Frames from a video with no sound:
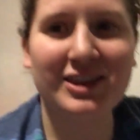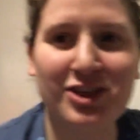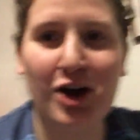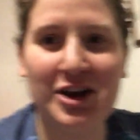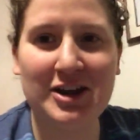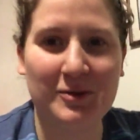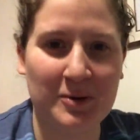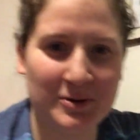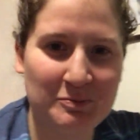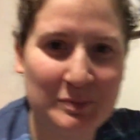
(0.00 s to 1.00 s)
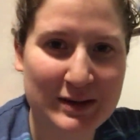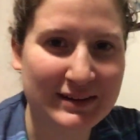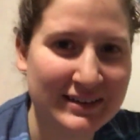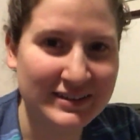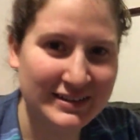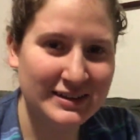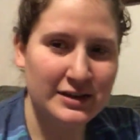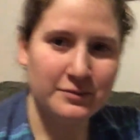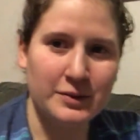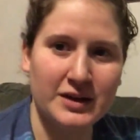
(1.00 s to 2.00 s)
I thought it would be.
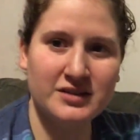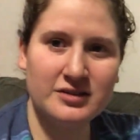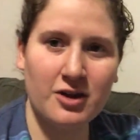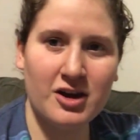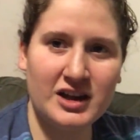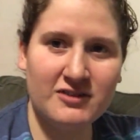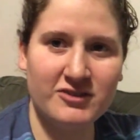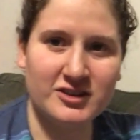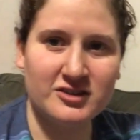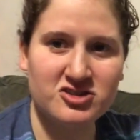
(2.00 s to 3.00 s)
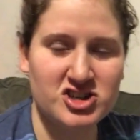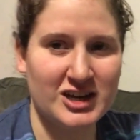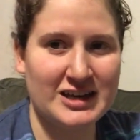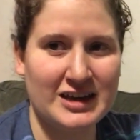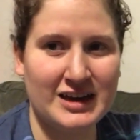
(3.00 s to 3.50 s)
But sorry if this is shaky.